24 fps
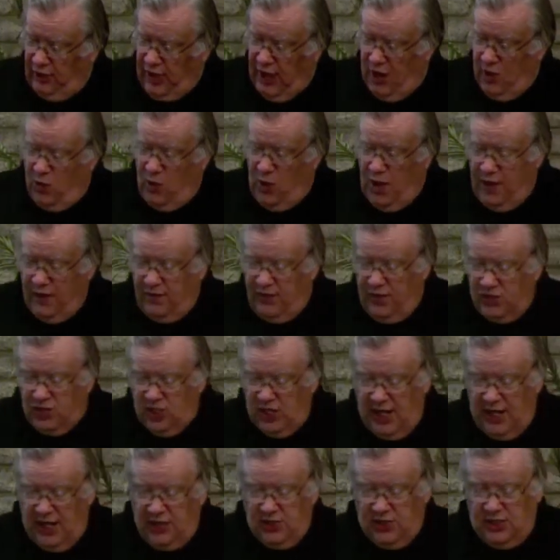Now, one of the
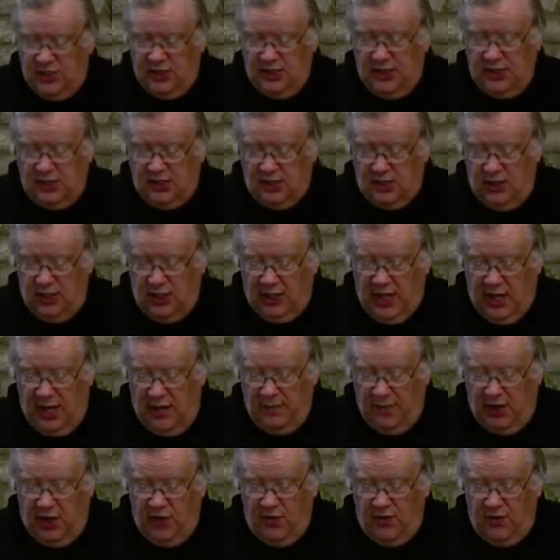changes that's going to
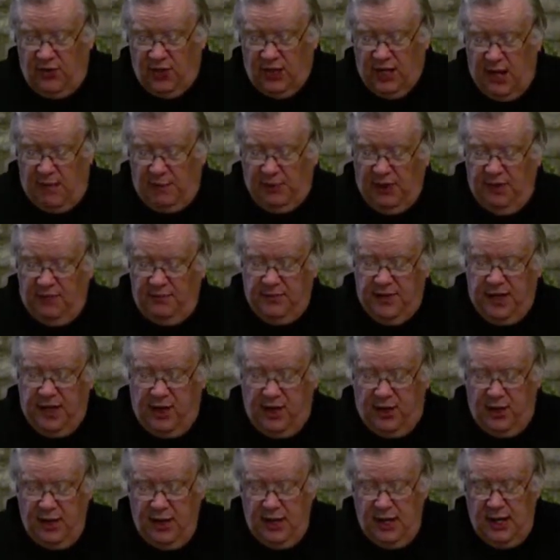come there, there are a couple of them
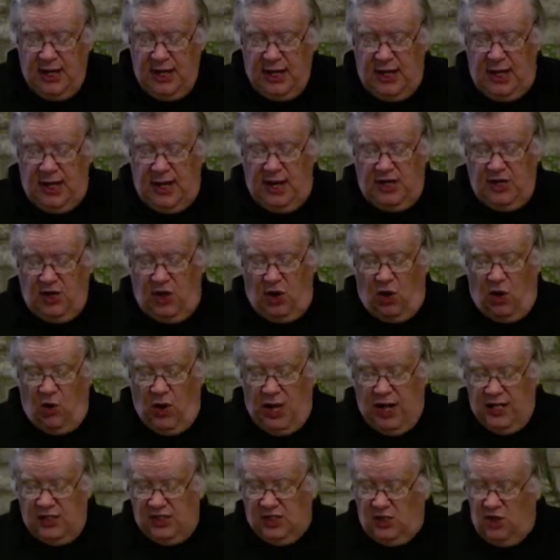there. You know,
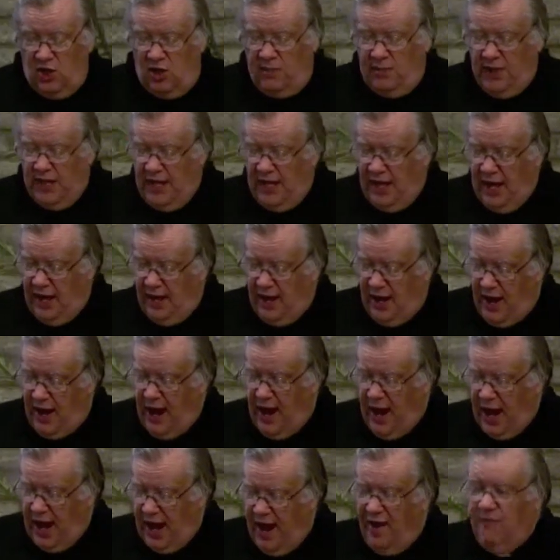one, it's going to be,
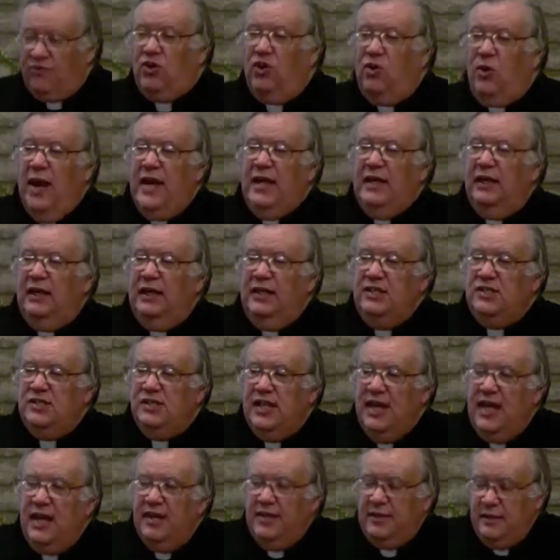I have greatly
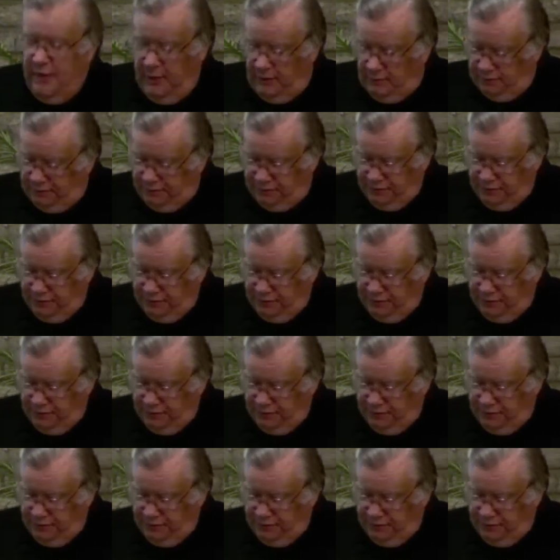sinned.